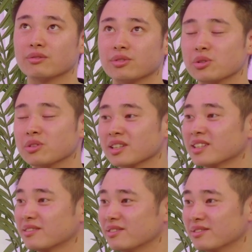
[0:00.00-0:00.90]
viewing
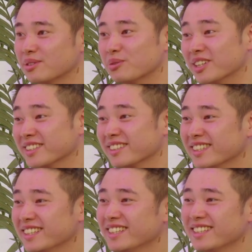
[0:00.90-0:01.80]
it for one,
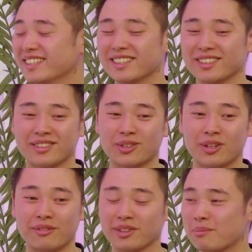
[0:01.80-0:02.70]
and not
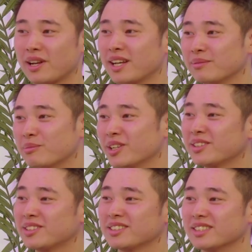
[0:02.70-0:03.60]
having a plan in mind.